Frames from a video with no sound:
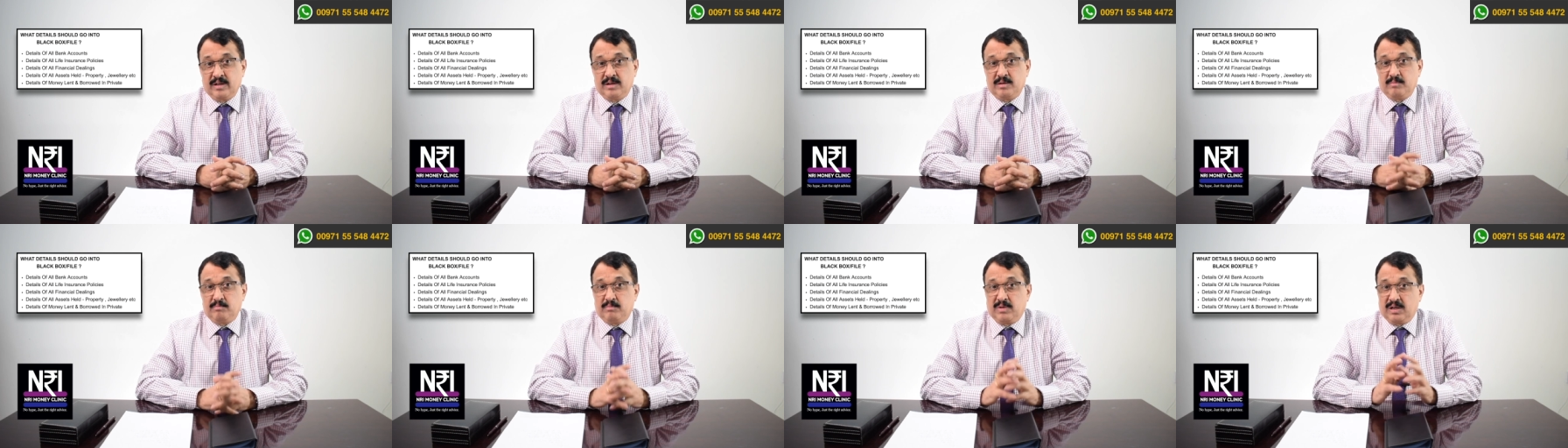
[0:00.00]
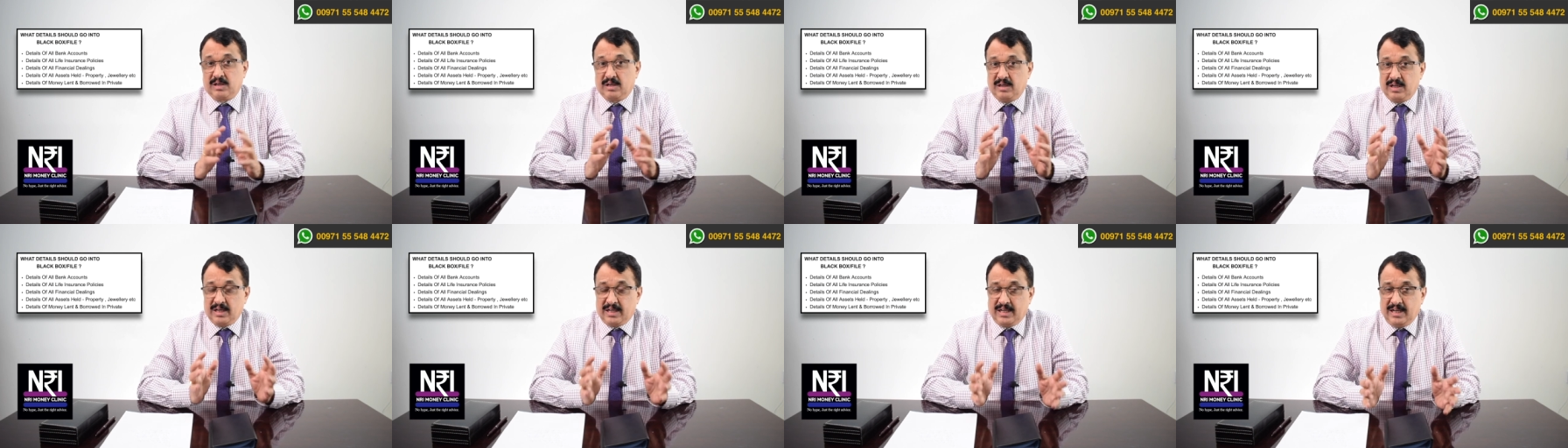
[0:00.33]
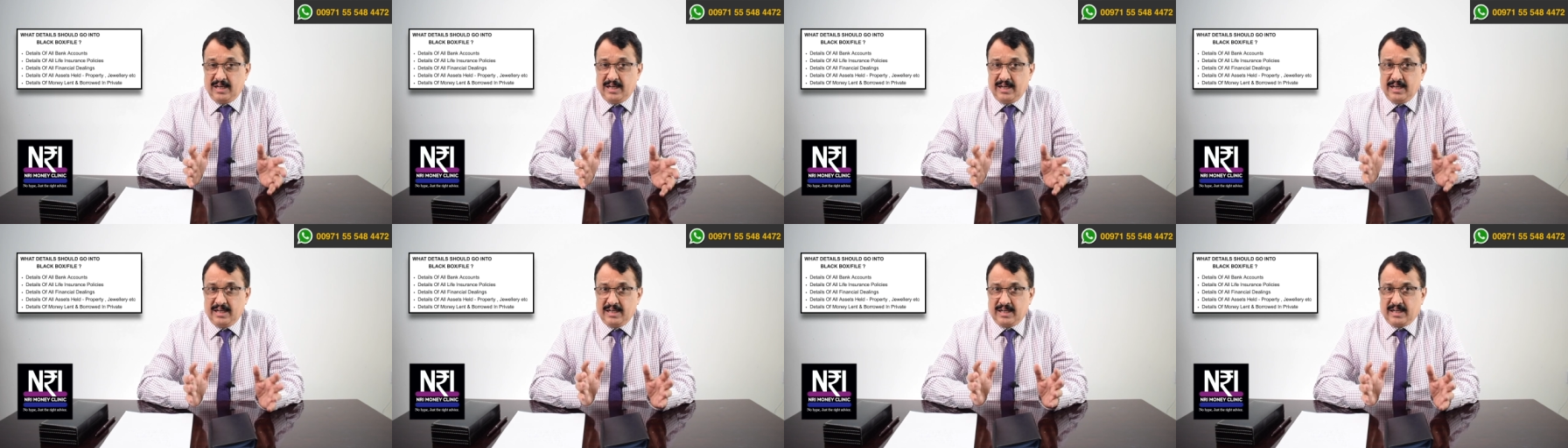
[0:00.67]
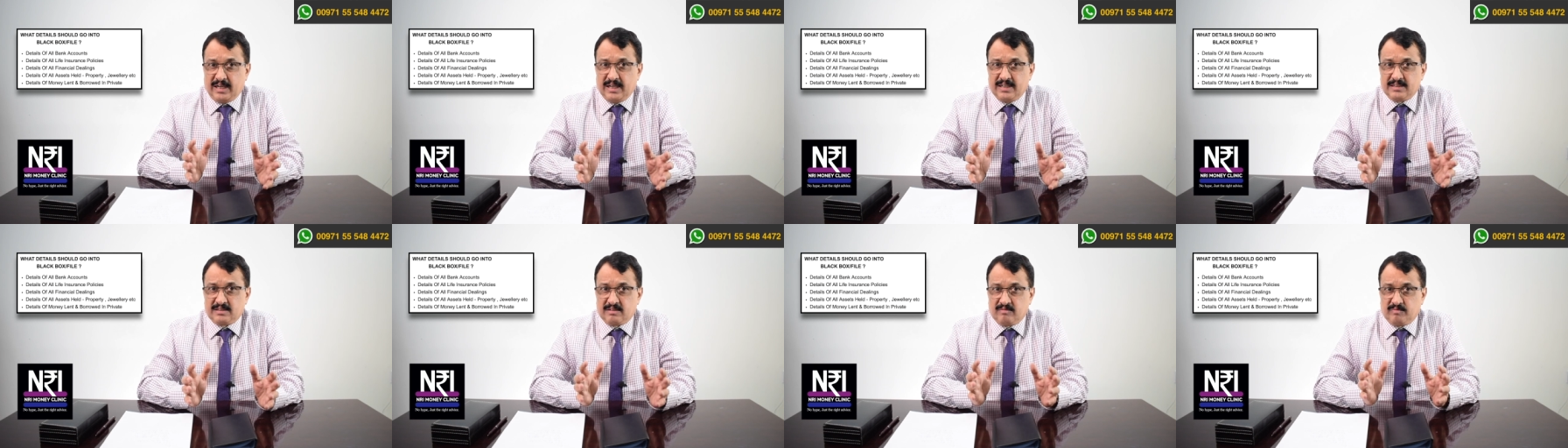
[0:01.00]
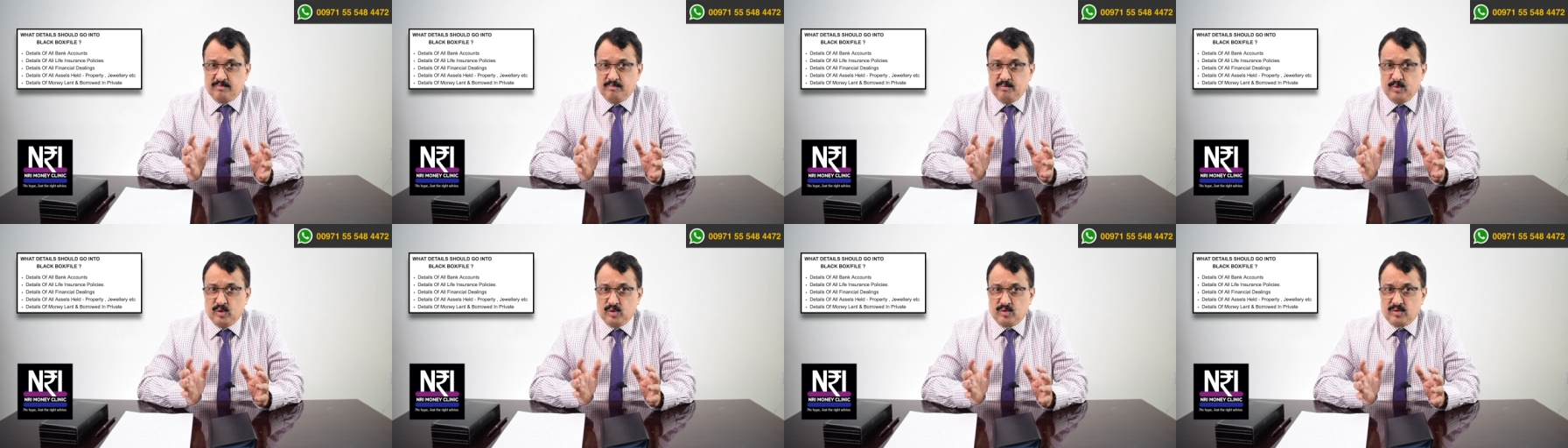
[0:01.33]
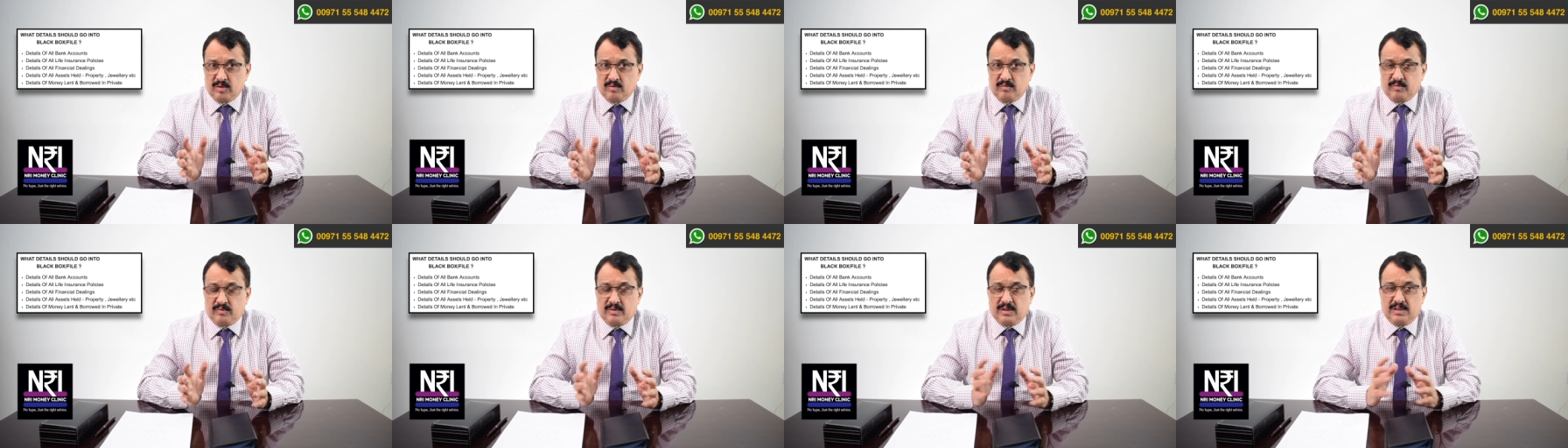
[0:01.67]
But luckily in case of mutual
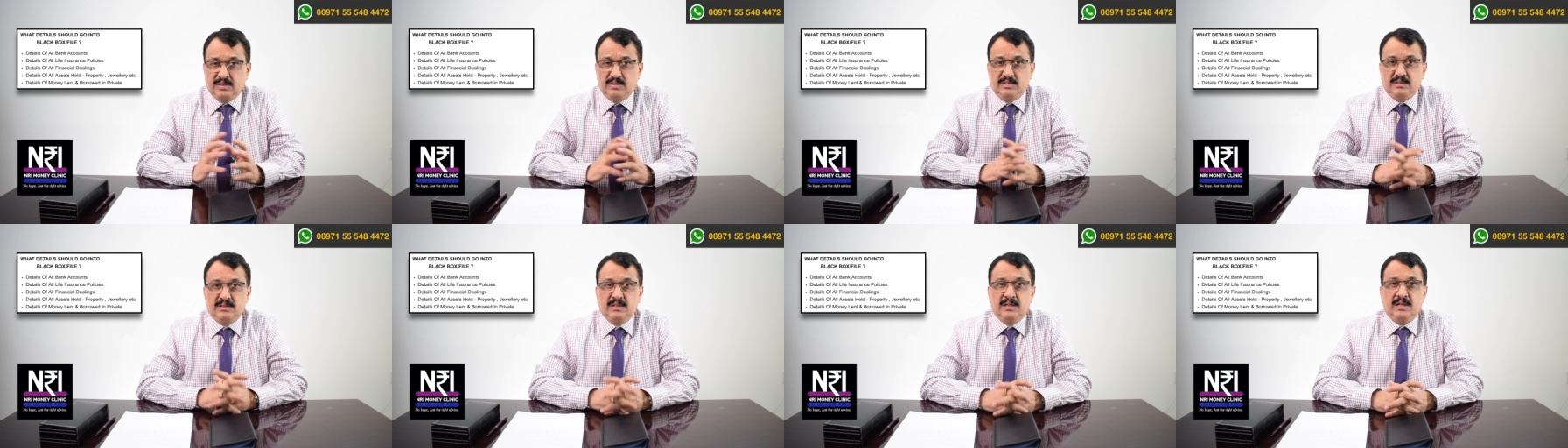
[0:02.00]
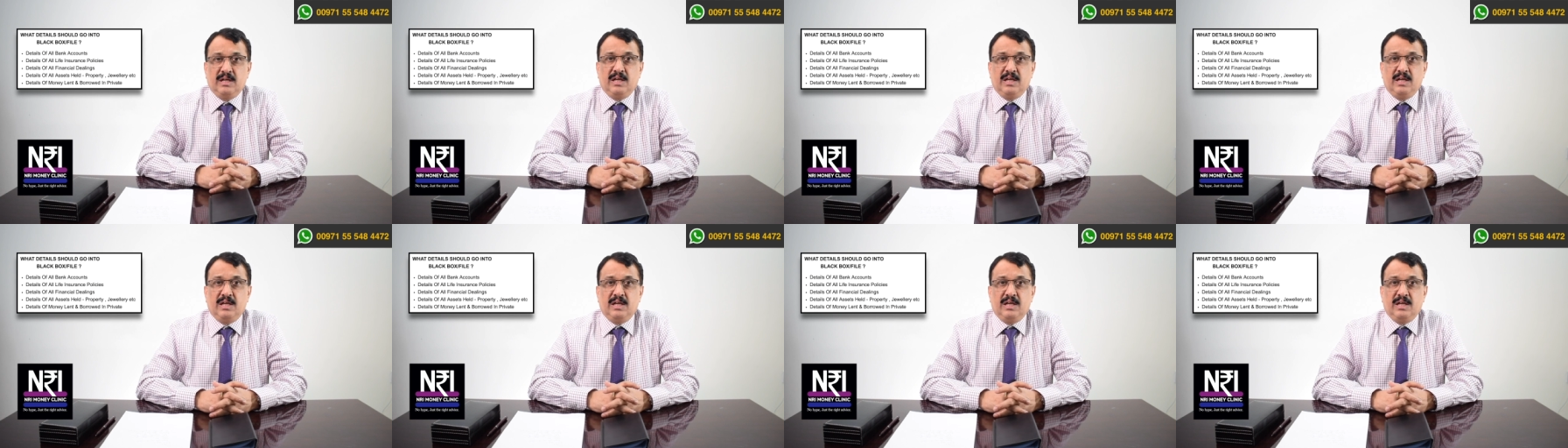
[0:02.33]
funds,